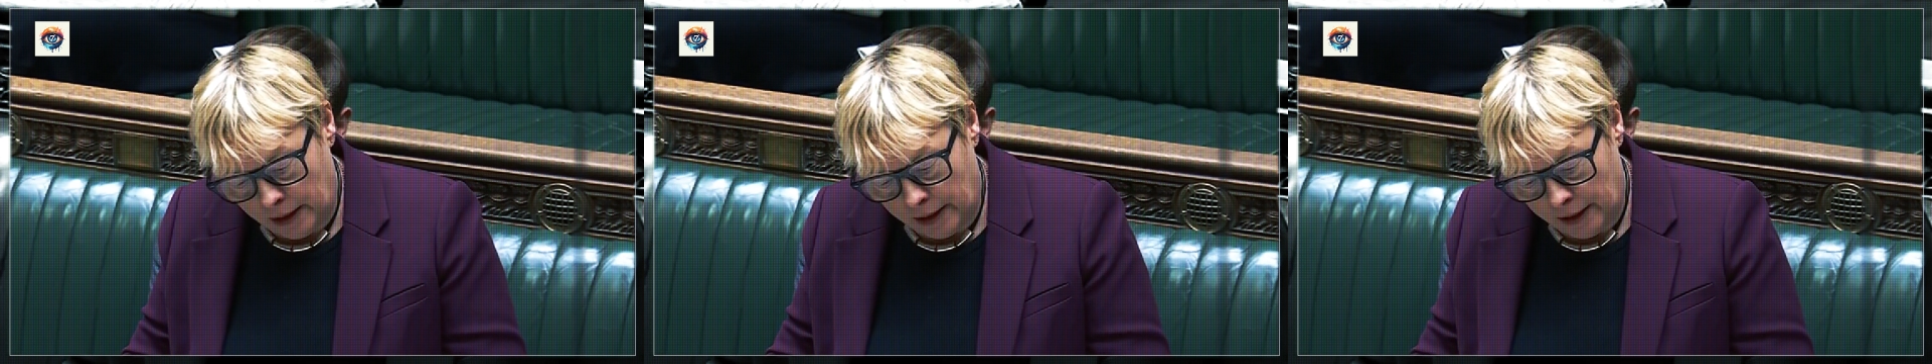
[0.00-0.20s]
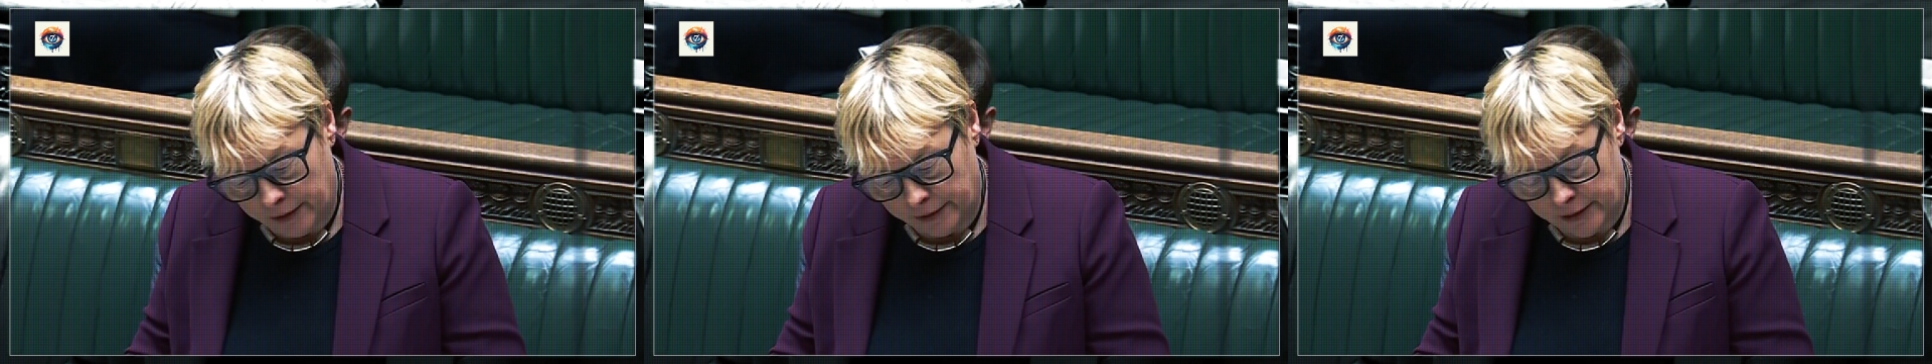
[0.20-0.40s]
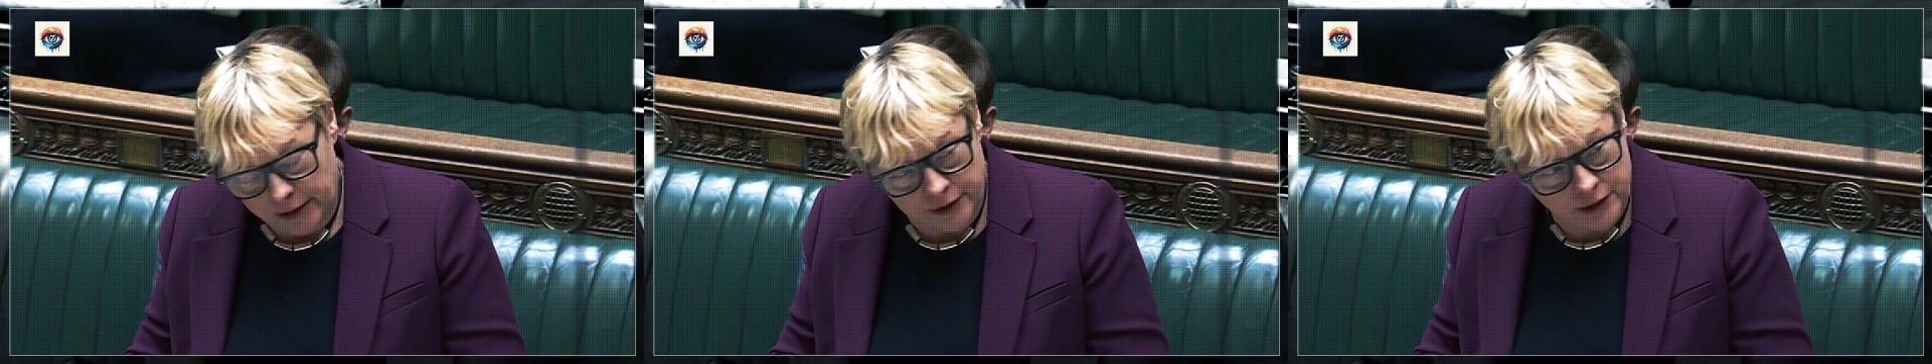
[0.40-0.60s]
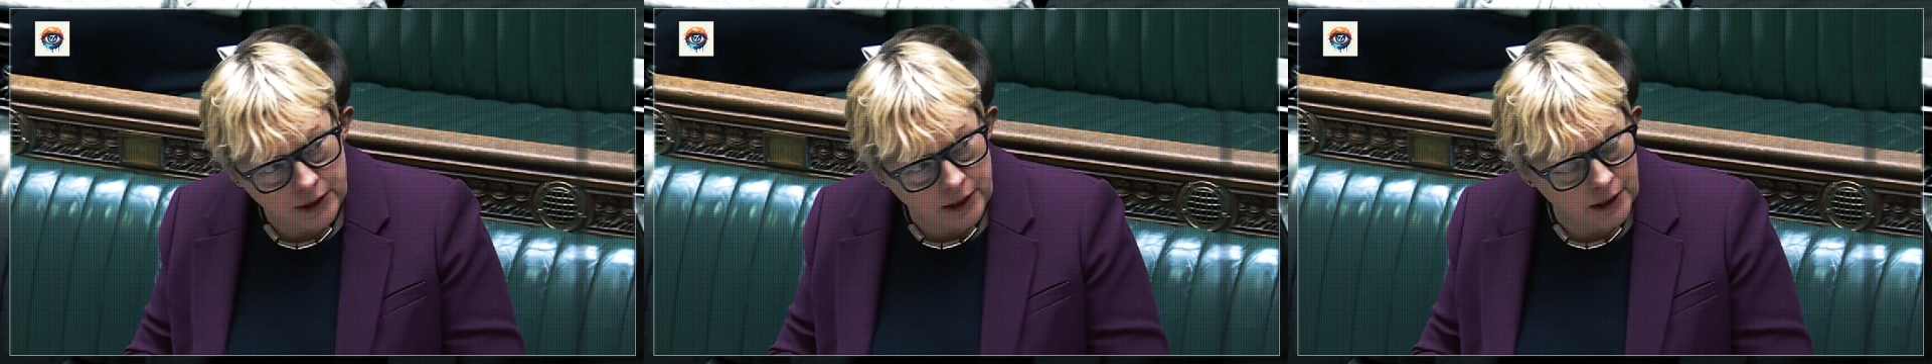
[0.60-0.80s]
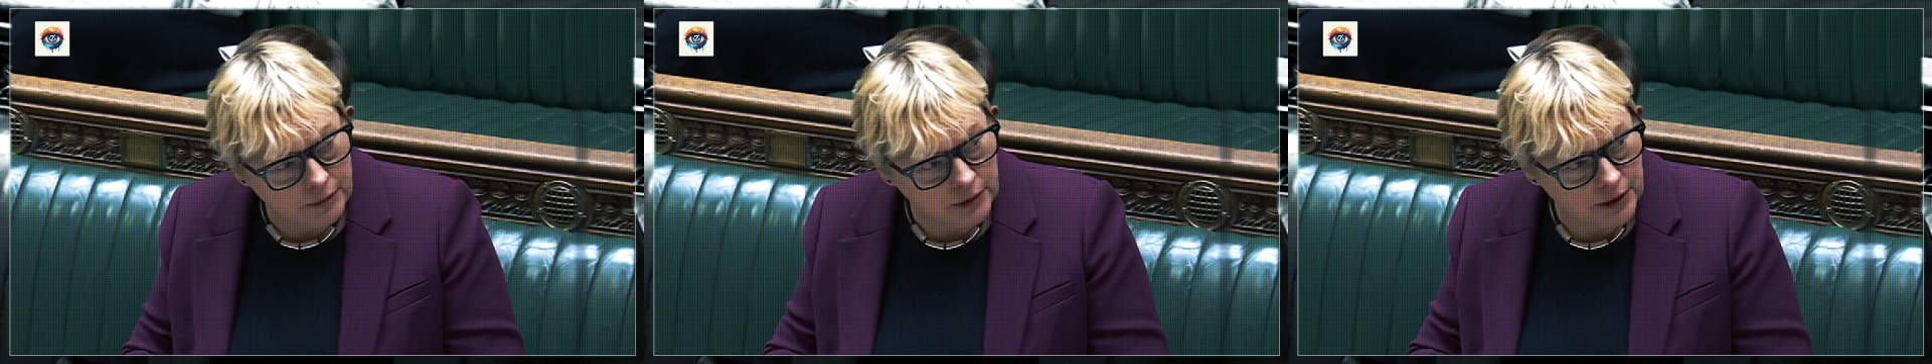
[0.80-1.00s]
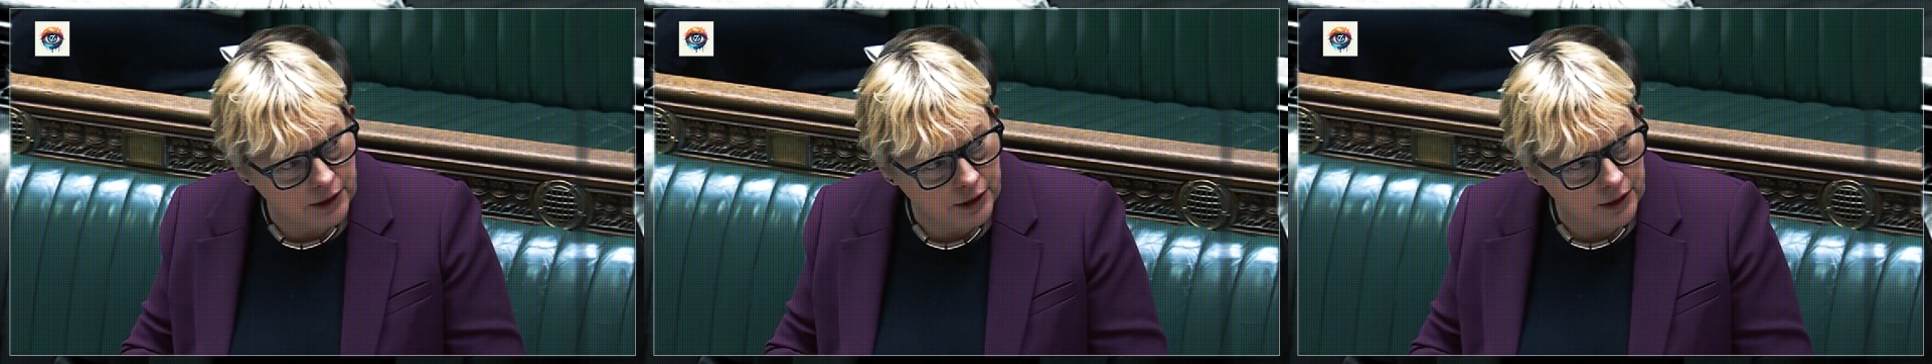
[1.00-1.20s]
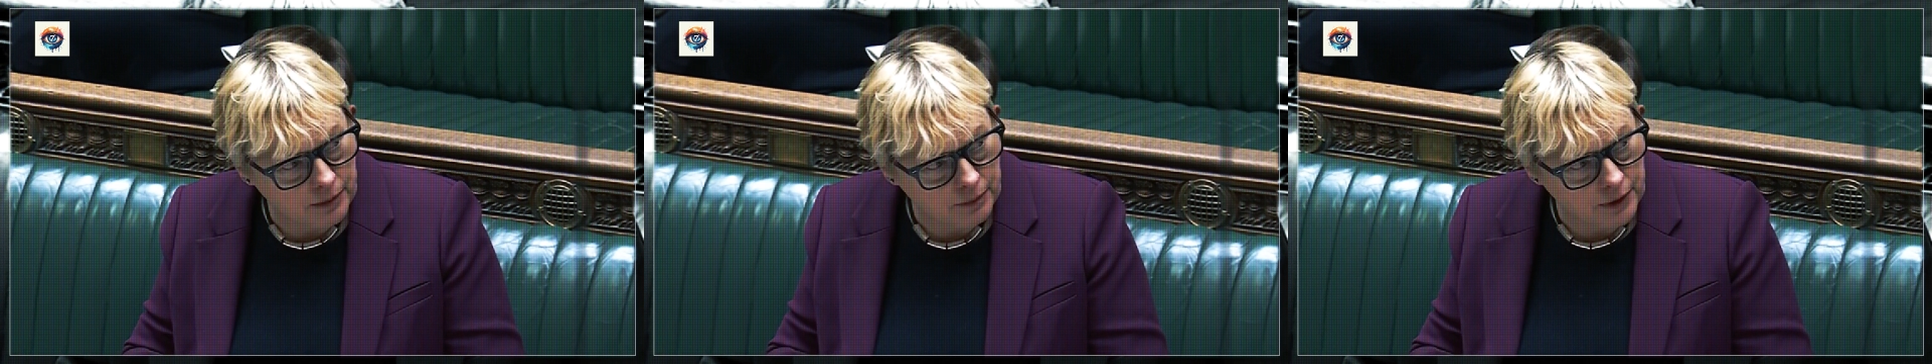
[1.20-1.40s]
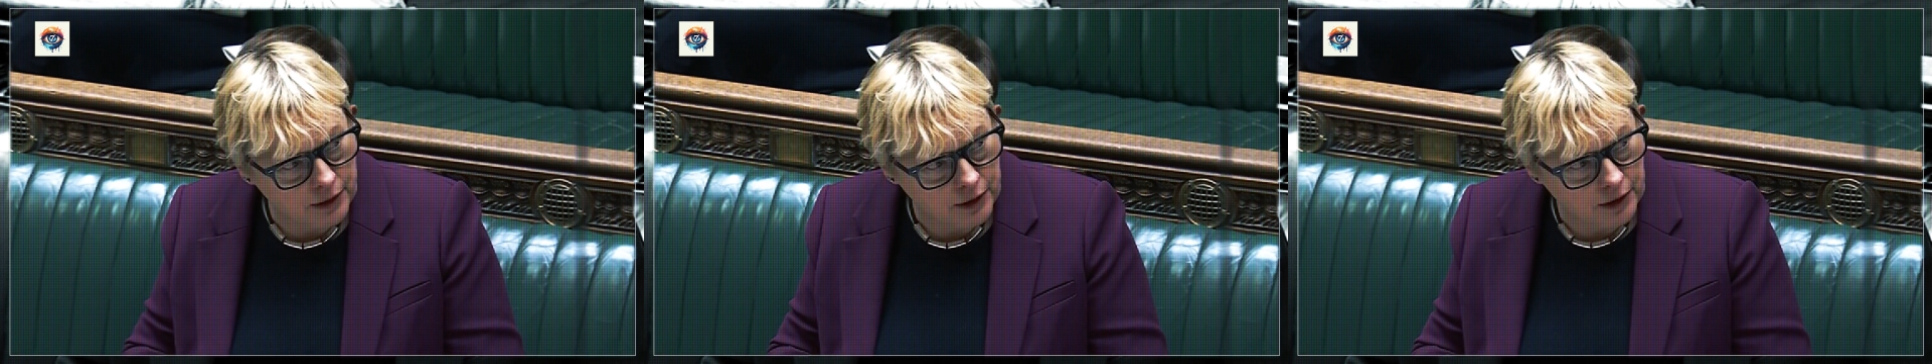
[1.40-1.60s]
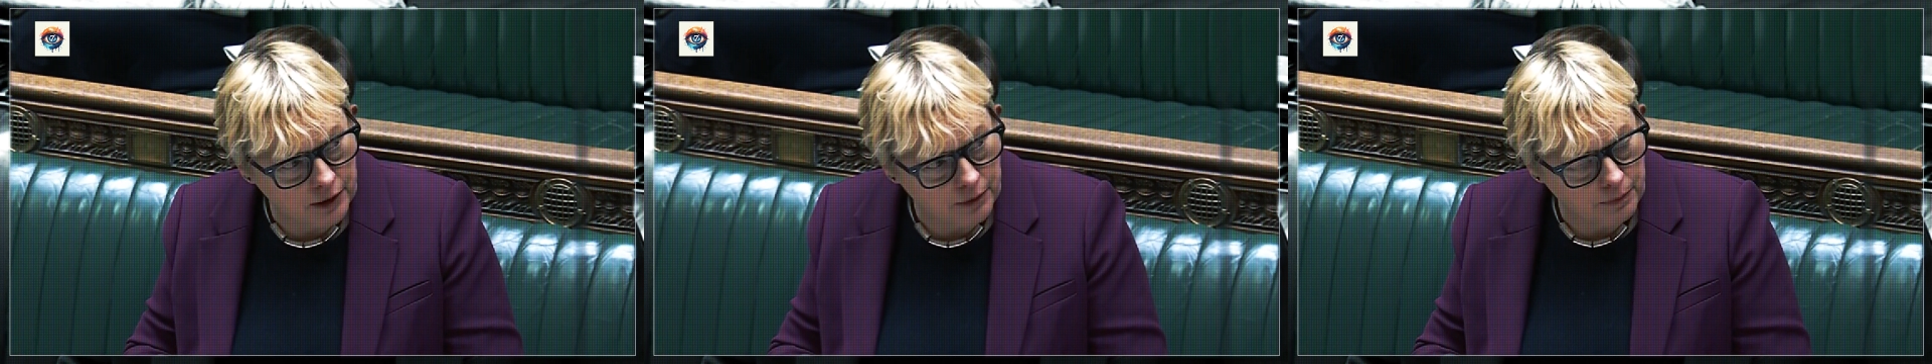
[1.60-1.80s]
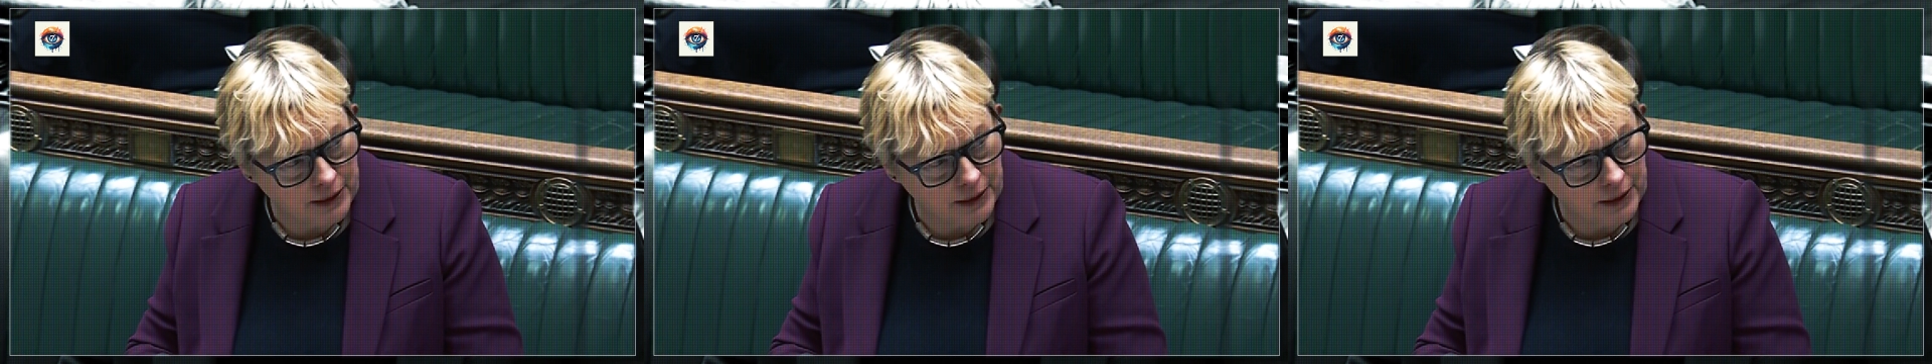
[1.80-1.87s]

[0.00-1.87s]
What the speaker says: asylum system that had